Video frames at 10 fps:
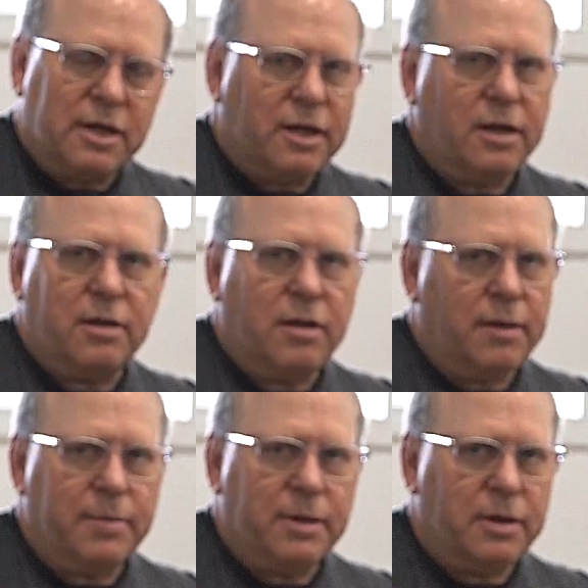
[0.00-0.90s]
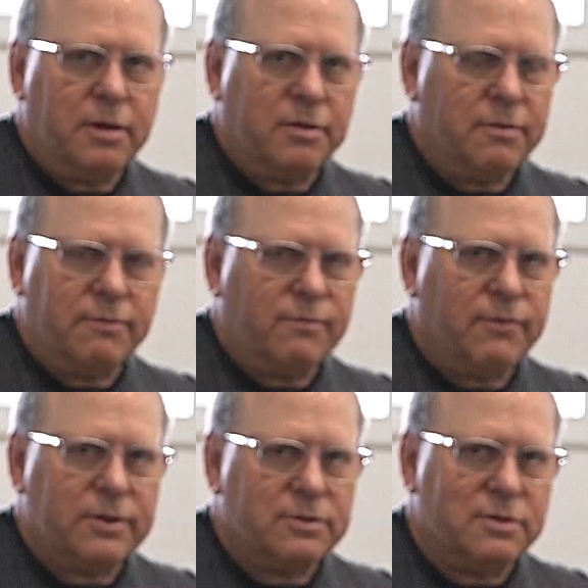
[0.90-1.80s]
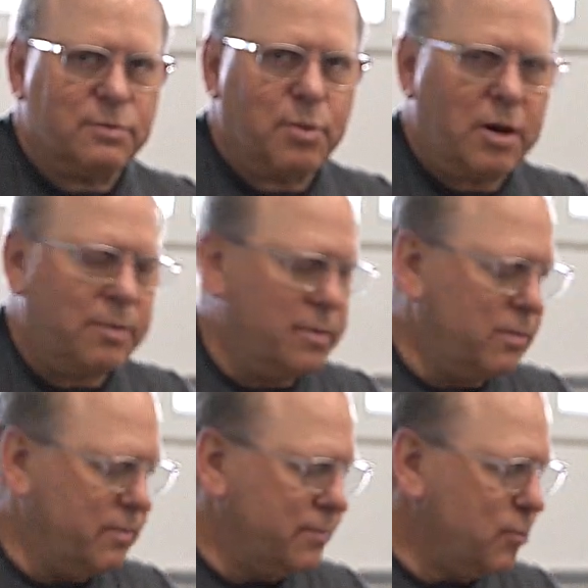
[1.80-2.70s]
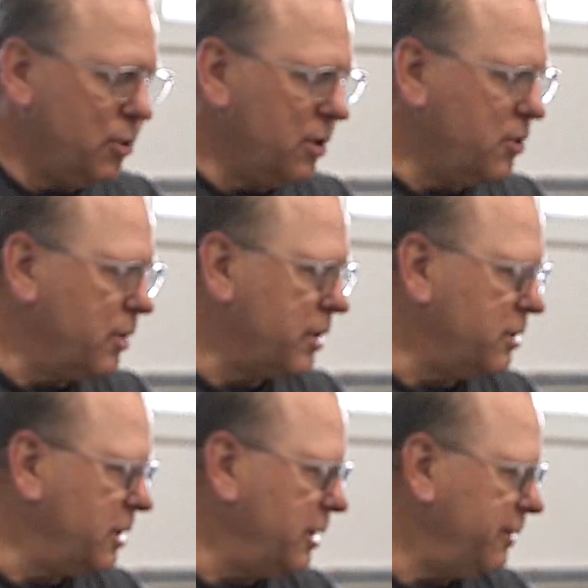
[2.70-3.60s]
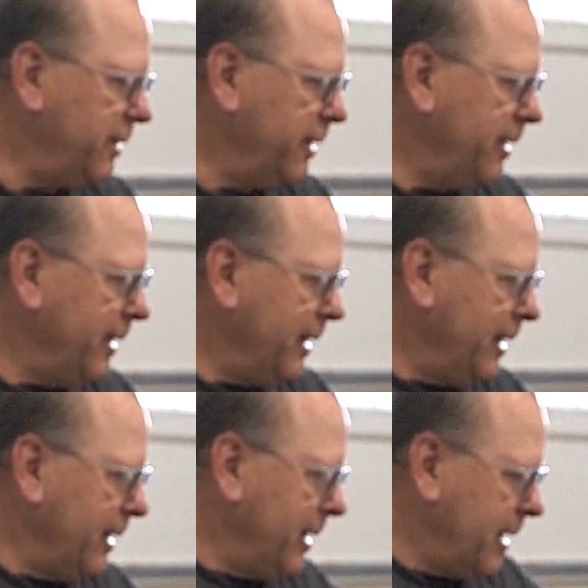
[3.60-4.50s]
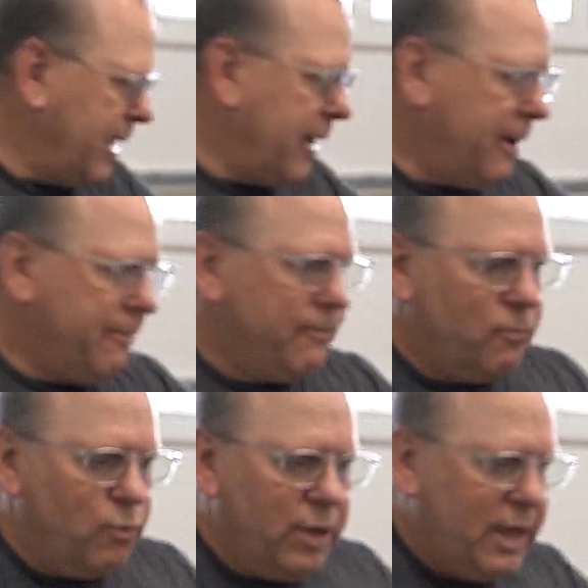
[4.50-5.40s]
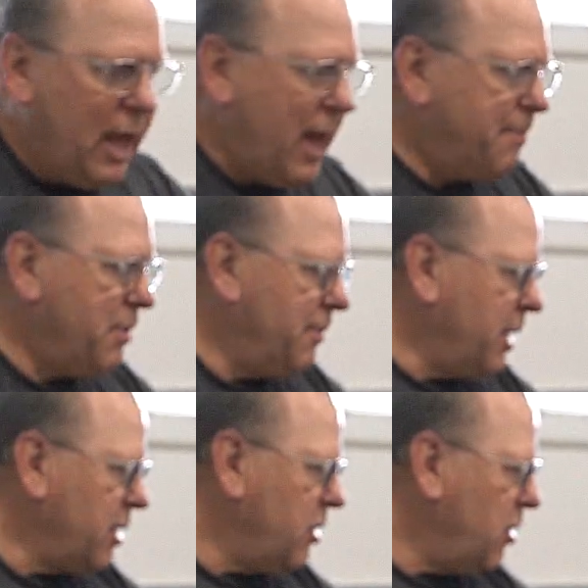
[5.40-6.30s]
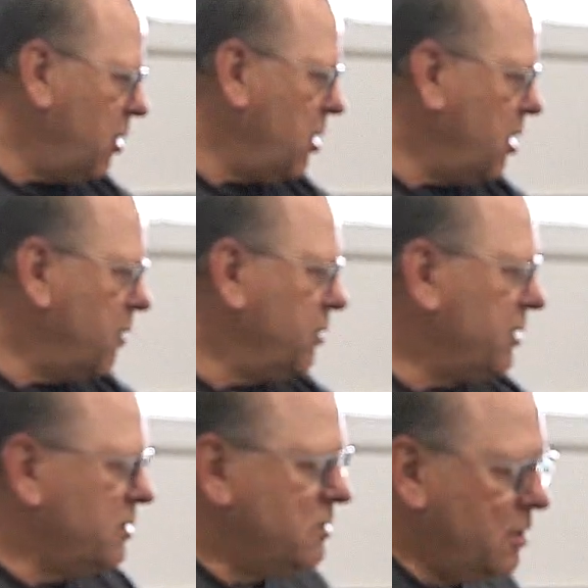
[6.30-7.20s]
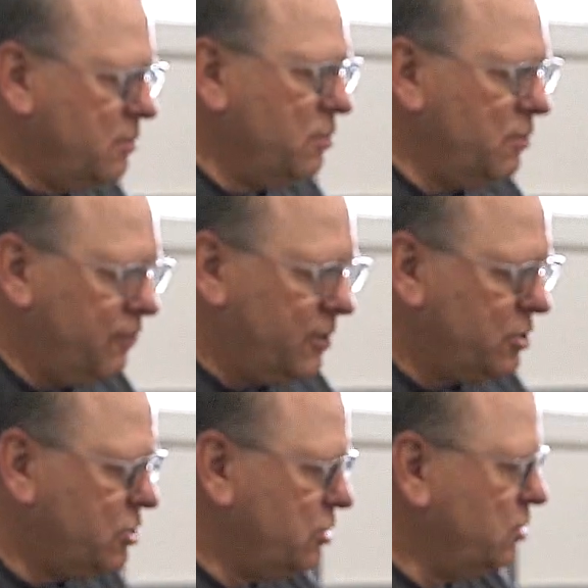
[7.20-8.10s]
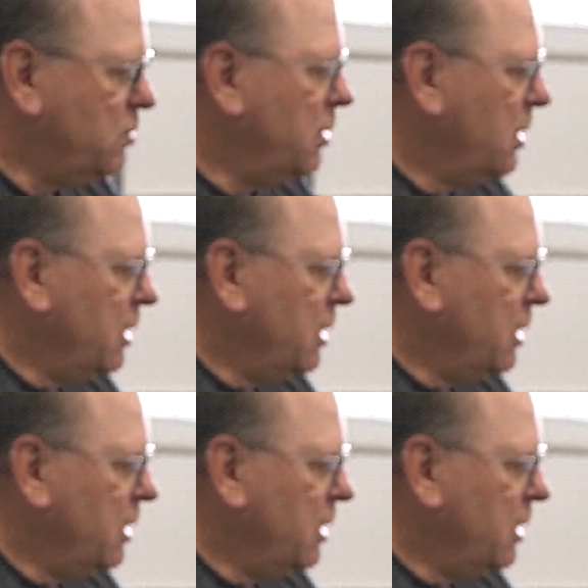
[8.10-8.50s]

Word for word: I can climb in here and fix this problem pretty quickly. Um, recap on my car with the sunroof issue.